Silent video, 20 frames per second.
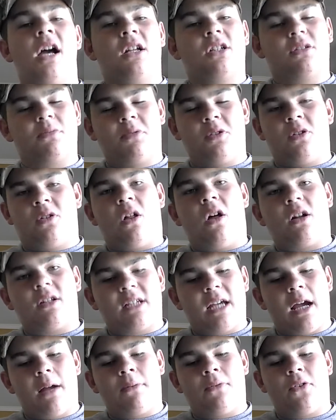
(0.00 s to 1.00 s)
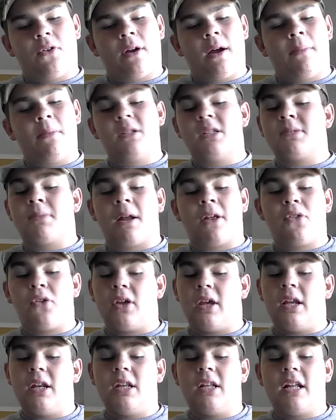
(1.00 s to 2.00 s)
It's going to be a long time to figure out about this, but I
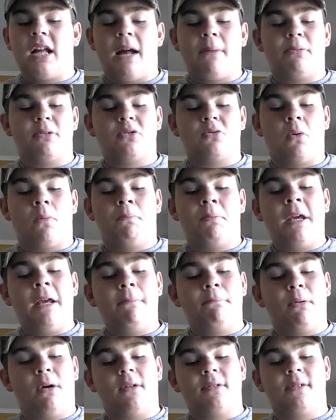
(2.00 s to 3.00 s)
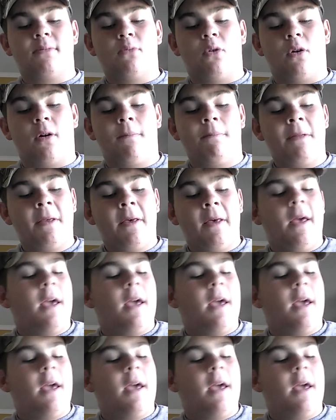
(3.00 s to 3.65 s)
think Indianapolis will beat Baltimore.